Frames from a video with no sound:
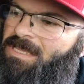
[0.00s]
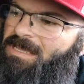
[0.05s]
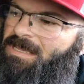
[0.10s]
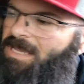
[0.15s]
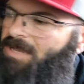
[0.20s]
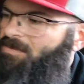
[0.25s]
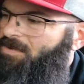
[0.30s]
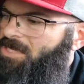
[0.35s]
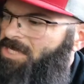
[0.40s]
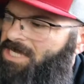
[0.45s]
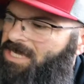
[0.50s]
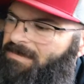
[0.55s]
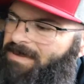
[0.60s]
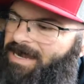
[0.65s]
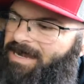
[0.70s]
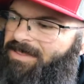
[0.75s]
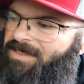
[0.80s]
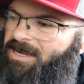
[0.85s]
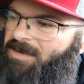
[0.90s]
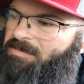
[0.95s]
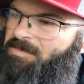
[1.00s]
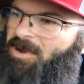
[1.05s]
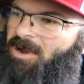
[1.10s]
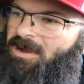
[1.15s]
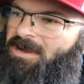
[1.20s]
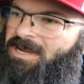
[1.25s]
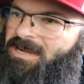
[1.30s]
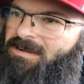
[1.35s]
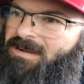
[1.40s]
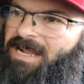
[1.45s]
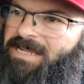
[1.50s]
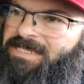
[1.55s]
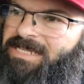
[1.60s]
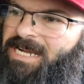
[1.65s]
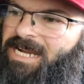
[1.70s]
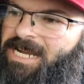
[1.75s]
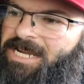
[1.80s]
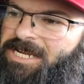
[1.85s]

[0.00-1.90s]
And when you come out of their parking right there,